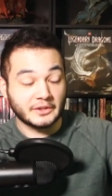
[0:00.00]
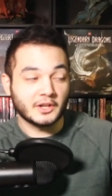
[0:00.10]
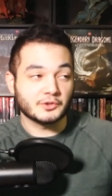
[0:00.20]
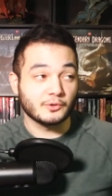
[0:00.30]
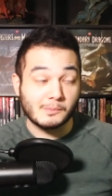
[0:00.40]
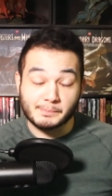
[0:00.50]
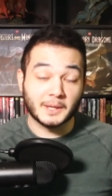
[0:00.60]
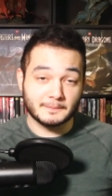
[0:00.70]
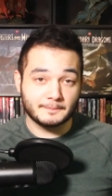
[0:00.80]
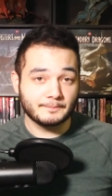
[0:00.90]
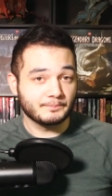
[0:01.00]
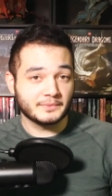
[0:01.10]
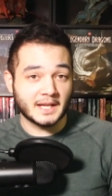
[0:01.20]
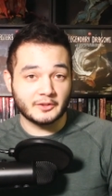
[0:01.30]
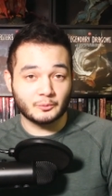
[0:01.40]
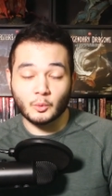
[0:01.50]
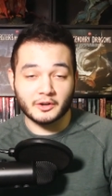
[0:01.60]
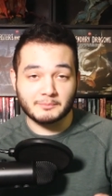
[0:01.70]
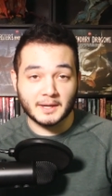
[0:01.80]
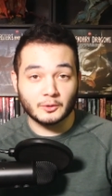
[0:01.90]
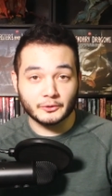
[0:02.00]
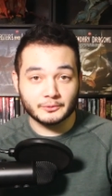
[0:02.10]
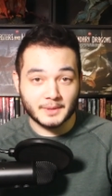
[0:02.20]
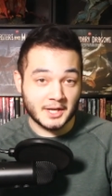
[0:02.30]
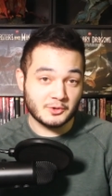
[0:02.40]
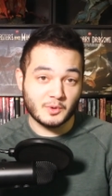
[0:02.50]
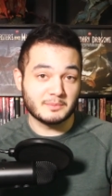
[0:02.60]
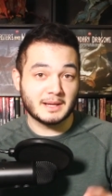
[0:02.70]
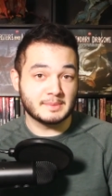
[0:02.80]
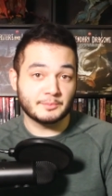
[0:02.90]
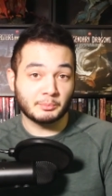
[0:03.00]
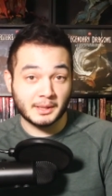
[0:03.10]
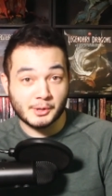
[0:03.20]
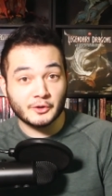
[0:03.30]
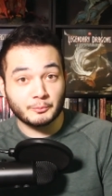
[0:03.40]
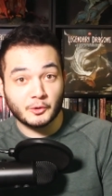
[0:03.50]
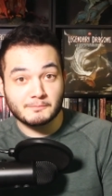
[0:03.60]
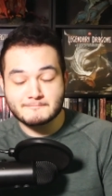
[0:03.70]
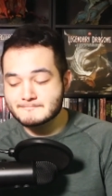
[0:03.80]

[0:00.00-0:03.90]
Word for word: That's not true, but that is one of my goals. I do want to make people play bards more.